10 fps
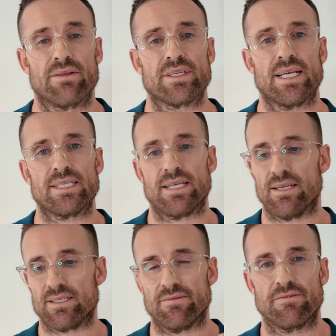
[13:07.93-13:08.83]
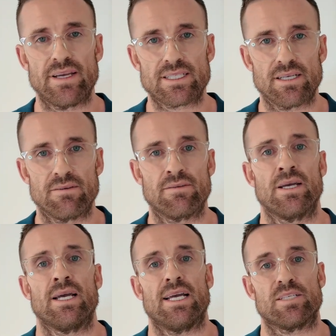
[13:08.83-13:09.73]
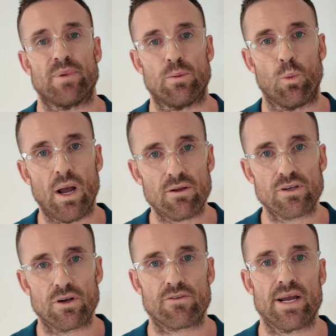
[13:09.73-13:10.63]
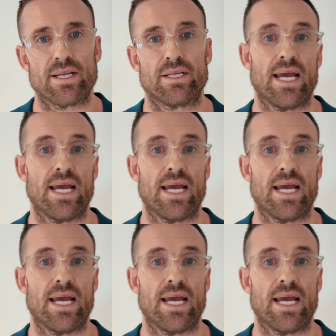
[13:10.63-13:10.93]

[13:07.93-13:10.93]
in the sense that it's effective, has been well tolerated